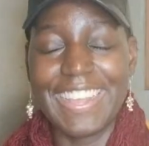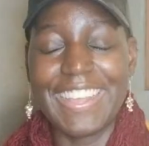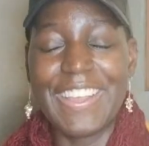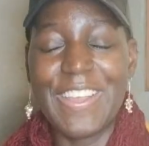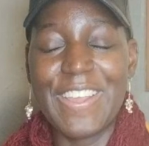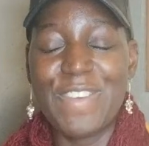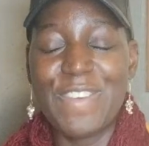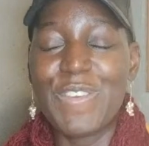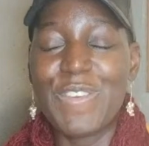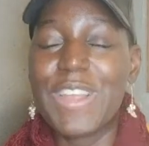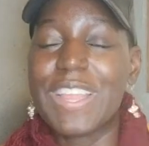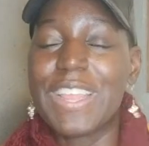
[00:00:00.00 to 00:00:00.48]

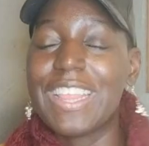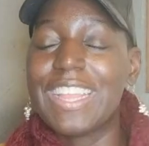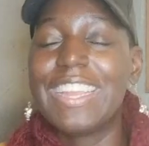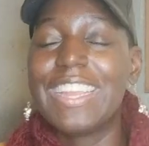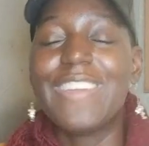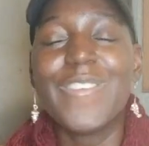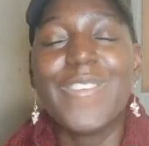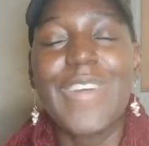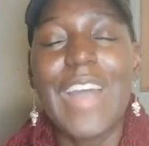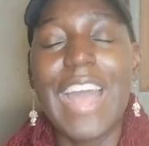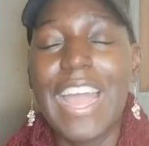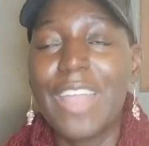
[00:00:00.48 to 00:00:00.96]
for the
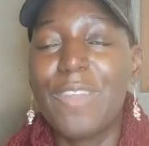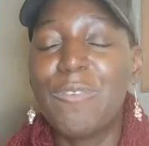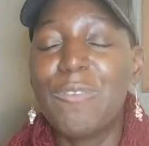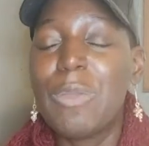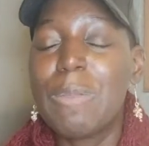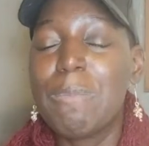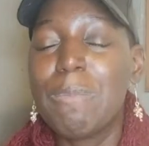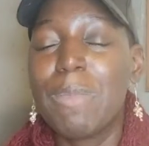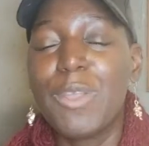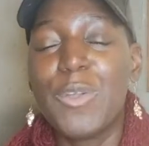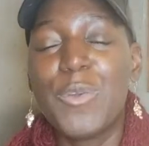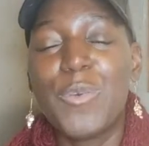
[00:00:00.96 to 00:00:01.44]
divine
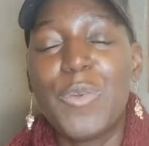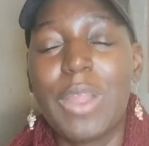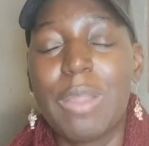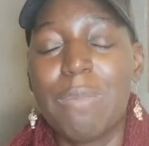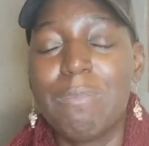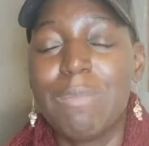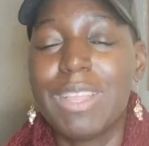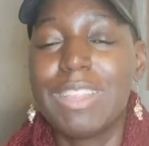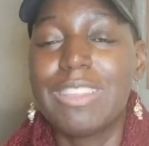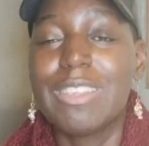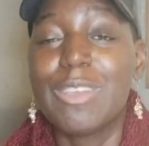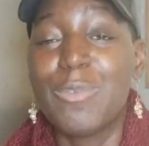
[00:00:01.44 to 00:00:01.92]
women who are
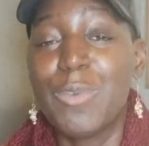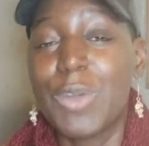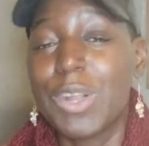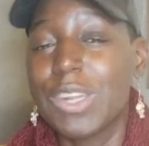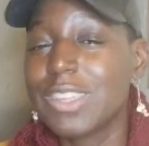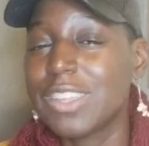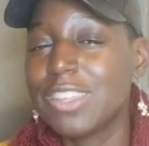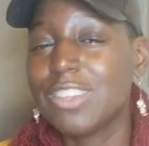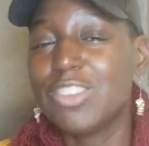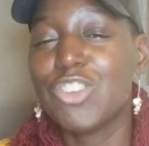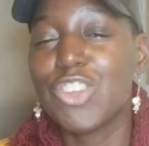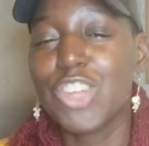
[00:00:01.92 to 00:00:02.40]
meant to
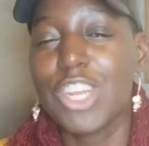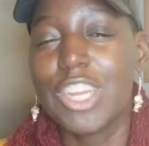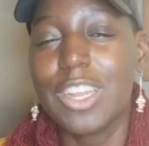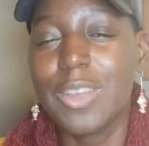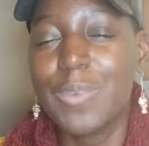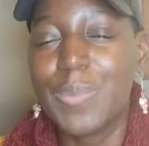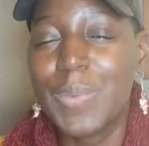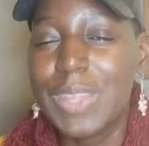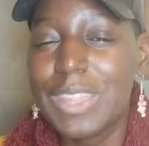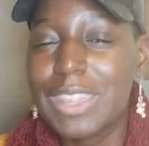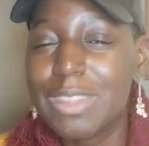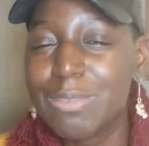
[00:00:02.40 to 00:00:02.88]
walk this journey
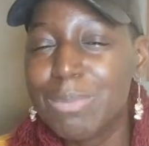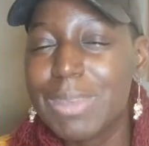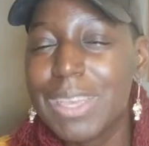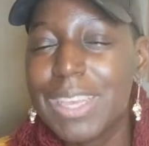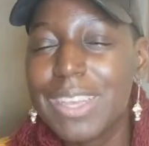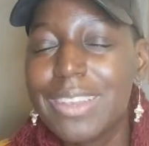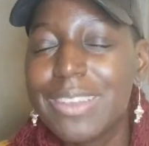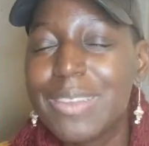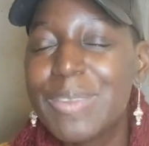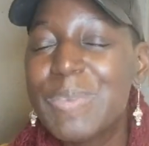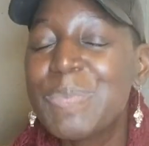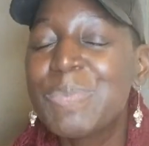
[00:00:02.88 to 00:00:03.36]
with
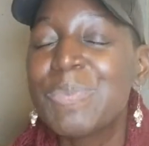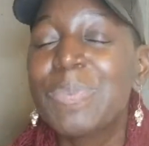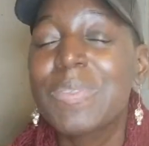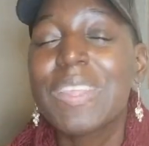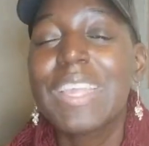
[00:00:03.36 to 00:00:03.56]
me,